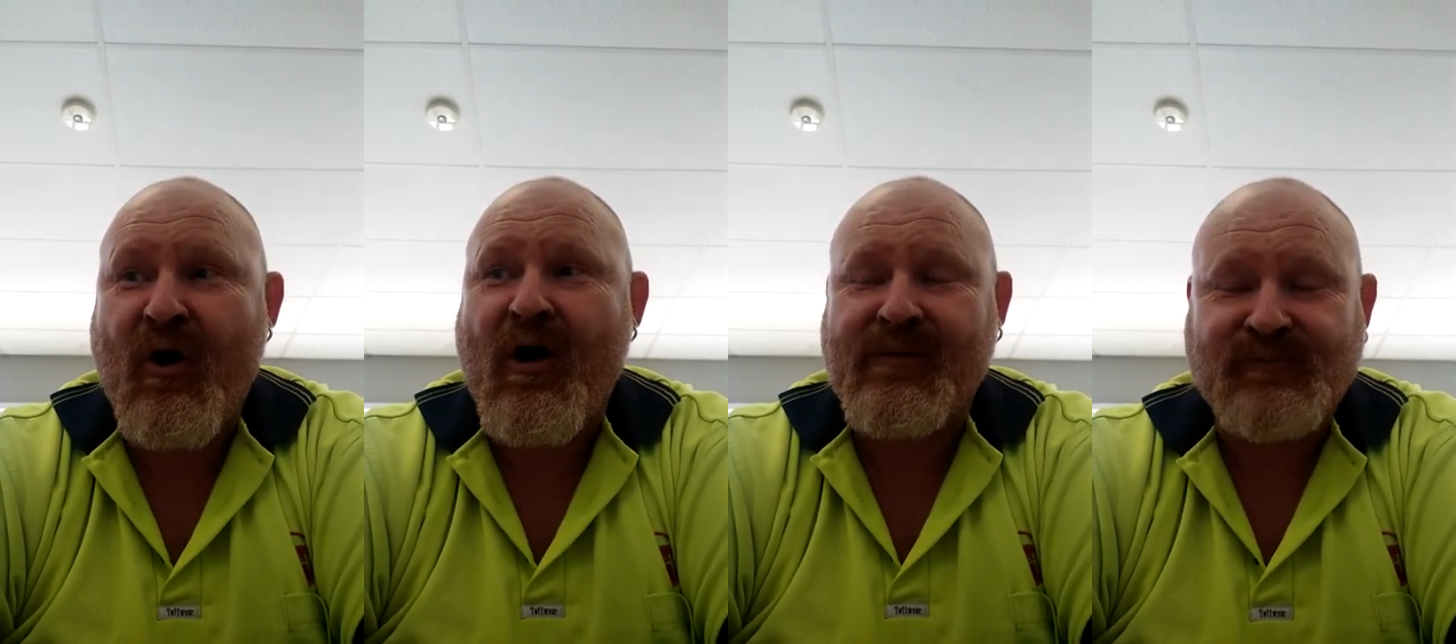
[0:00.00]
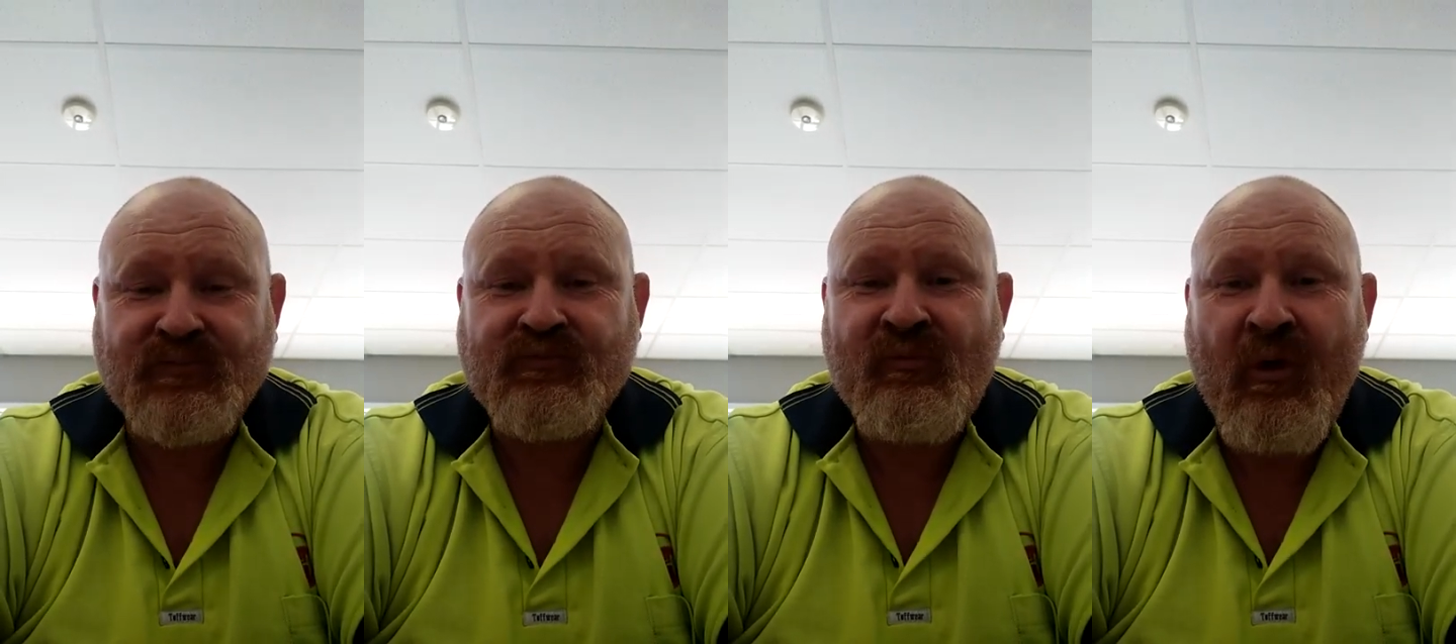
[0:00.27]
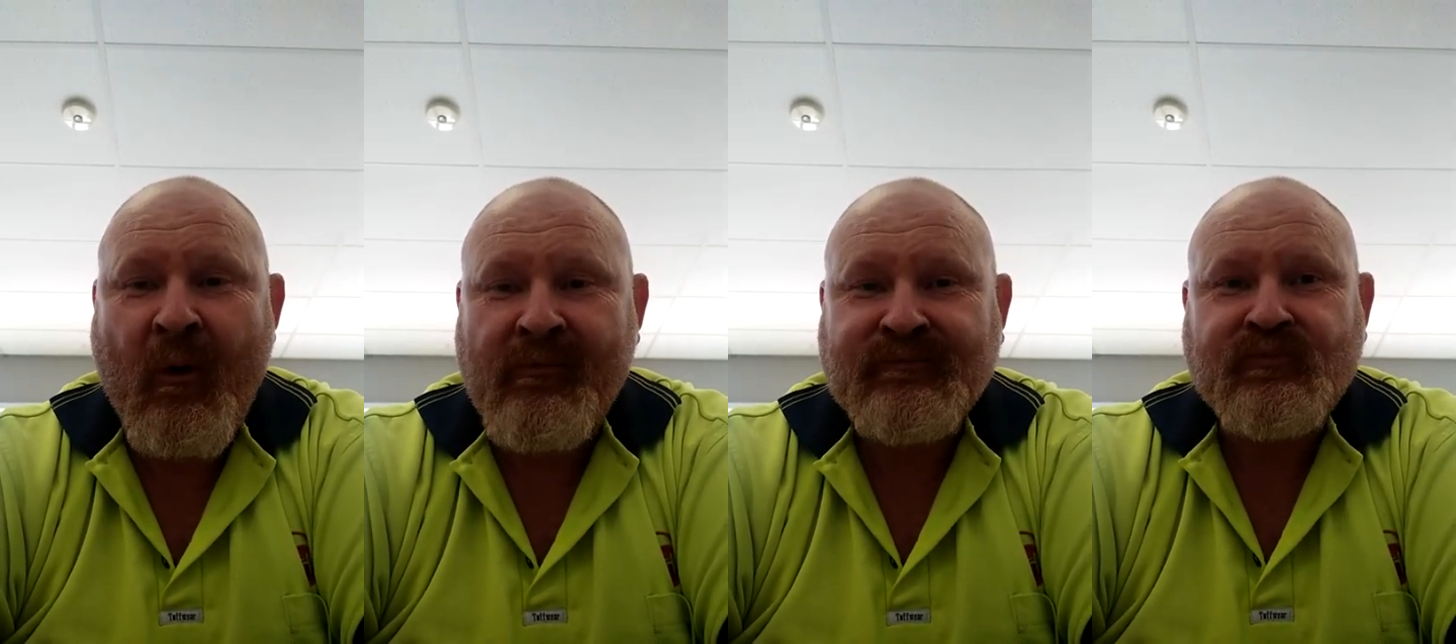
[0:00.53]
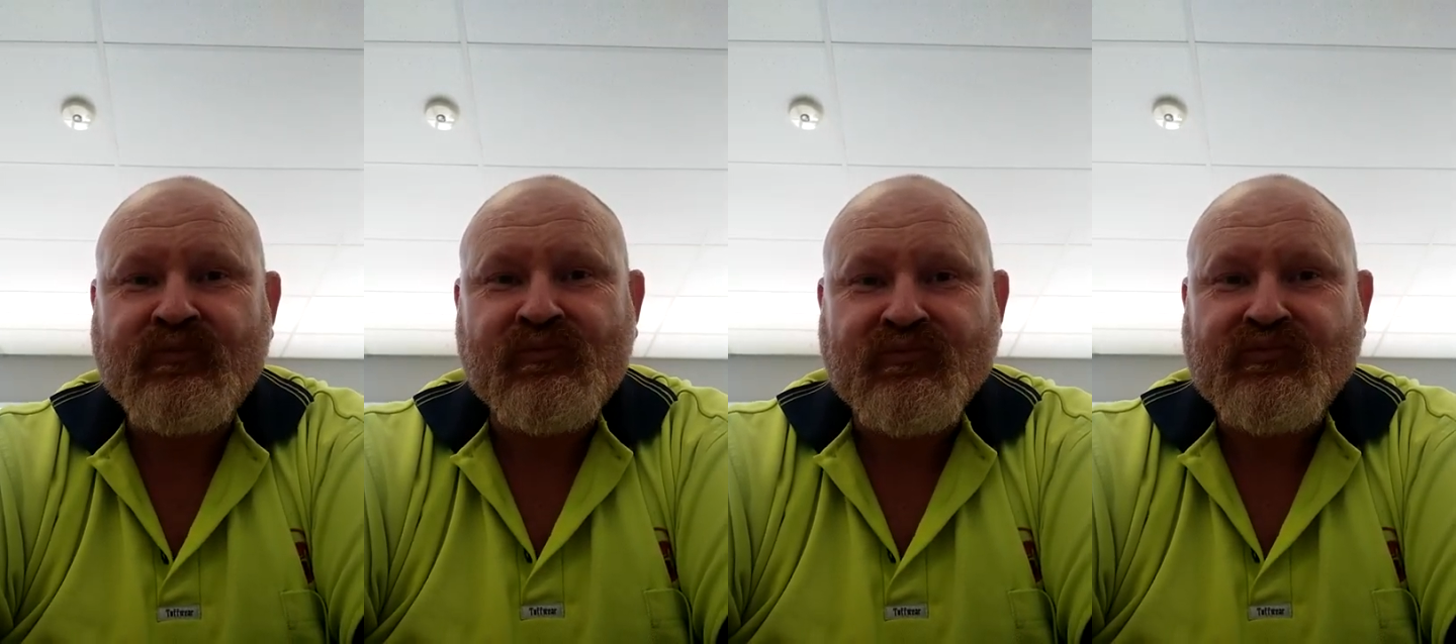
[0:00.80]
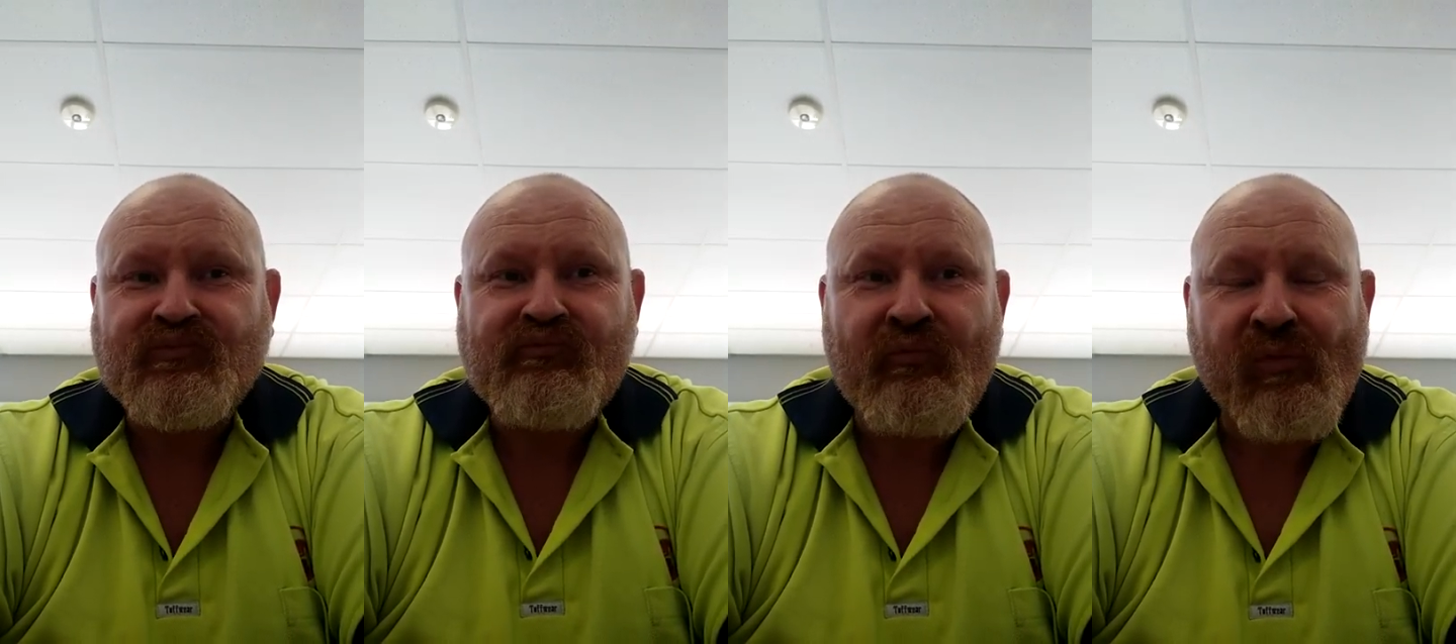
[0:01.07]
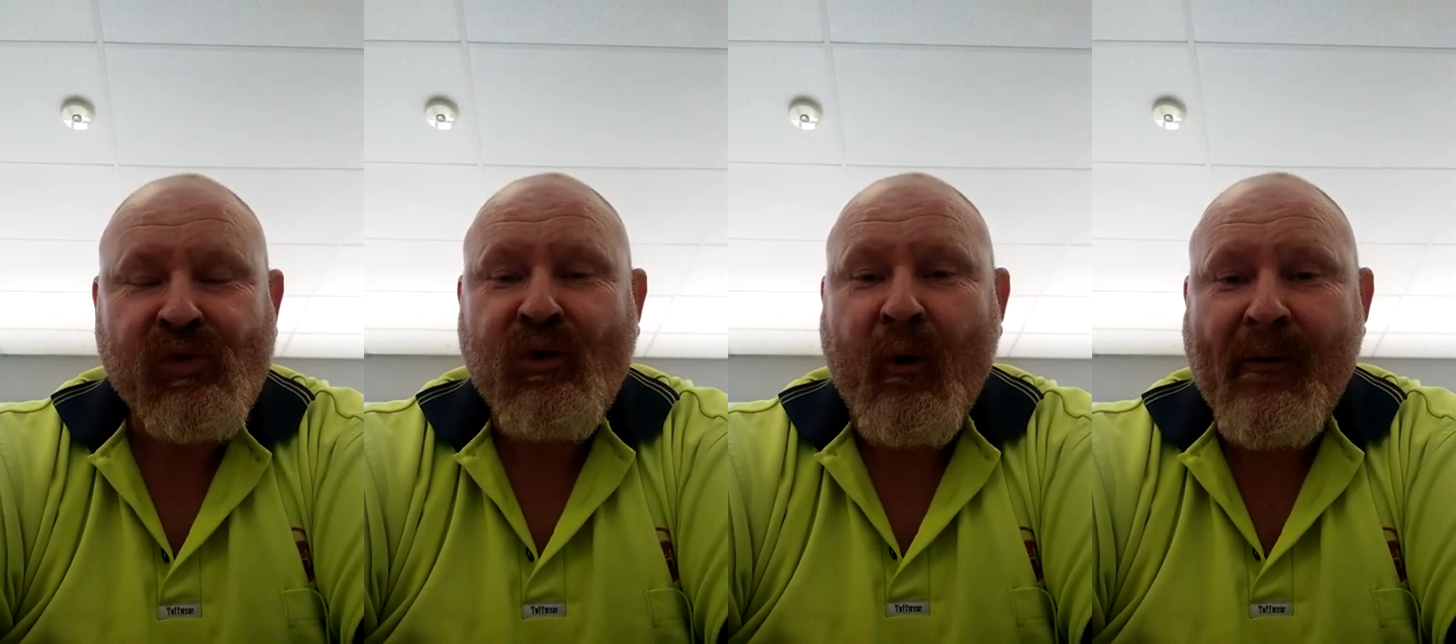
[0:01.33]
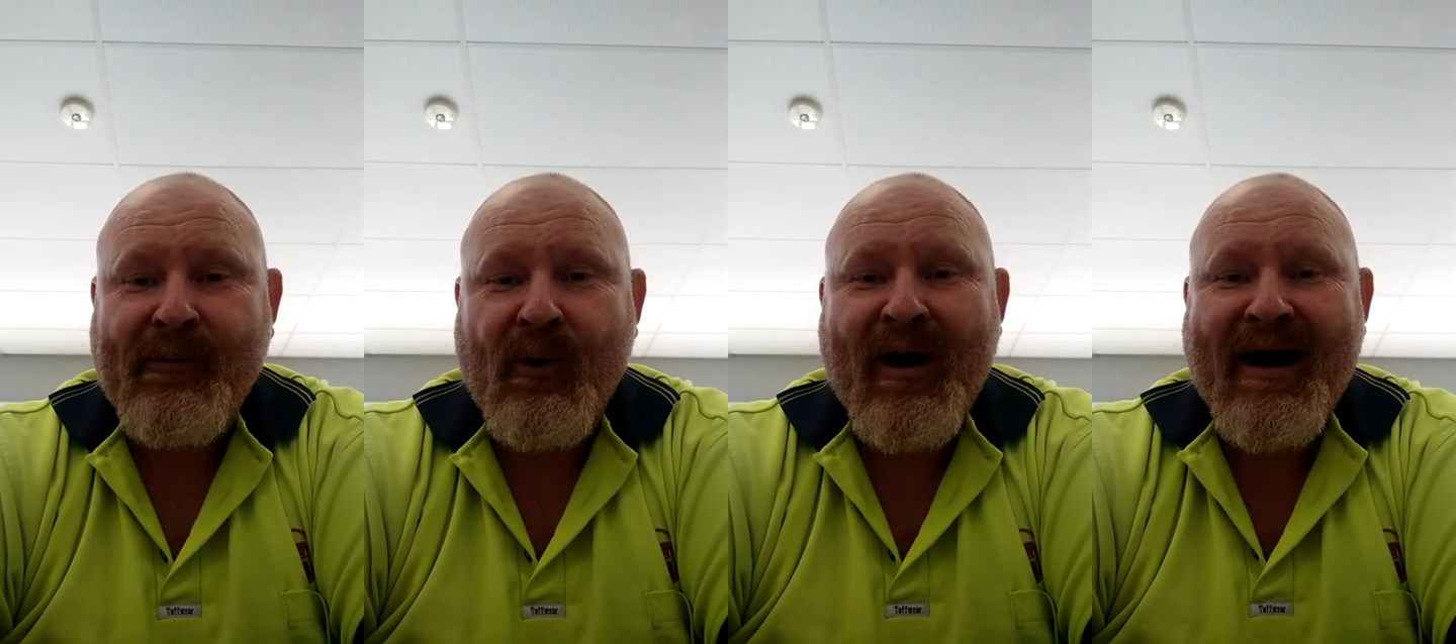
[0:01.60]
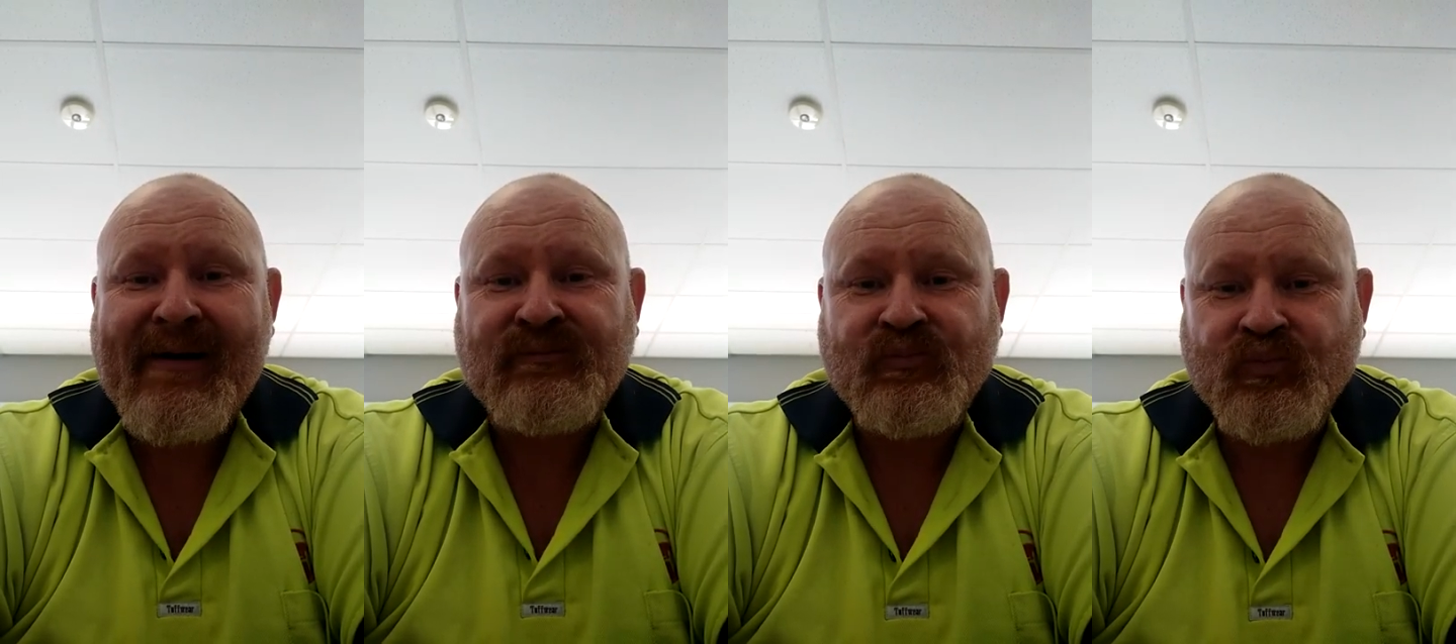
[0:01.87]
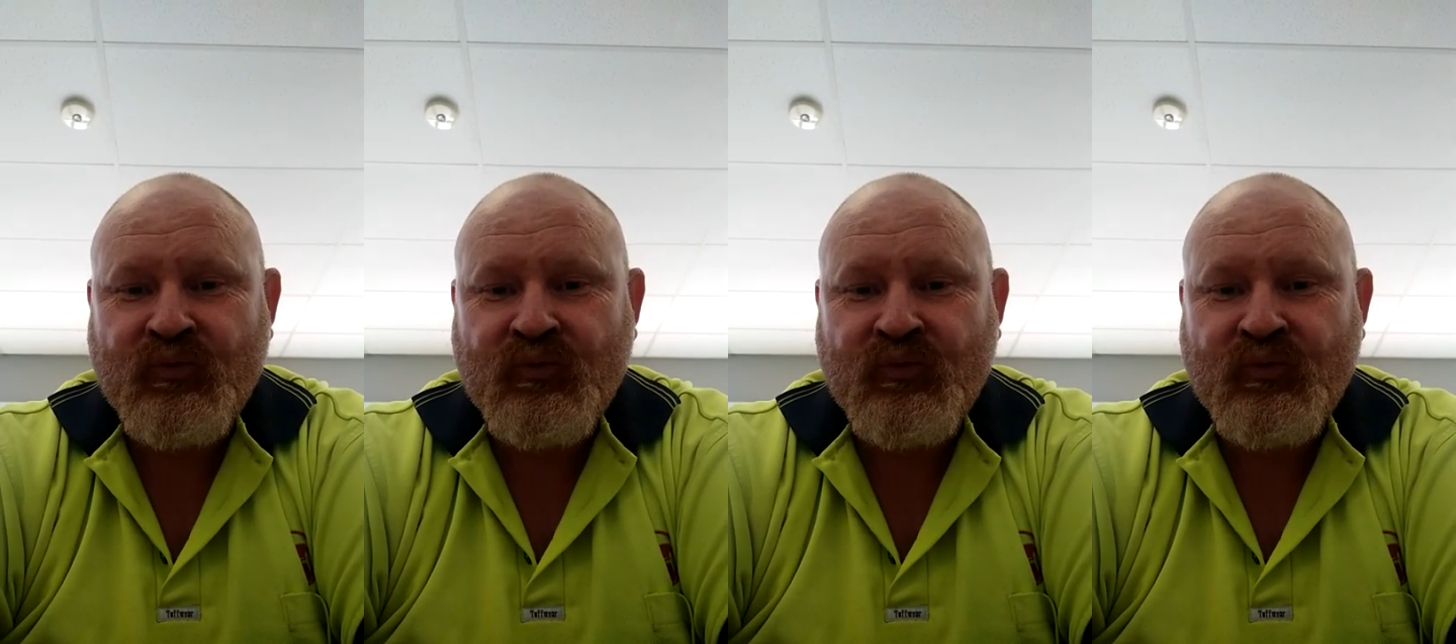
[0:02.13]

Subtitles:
hot. Wow.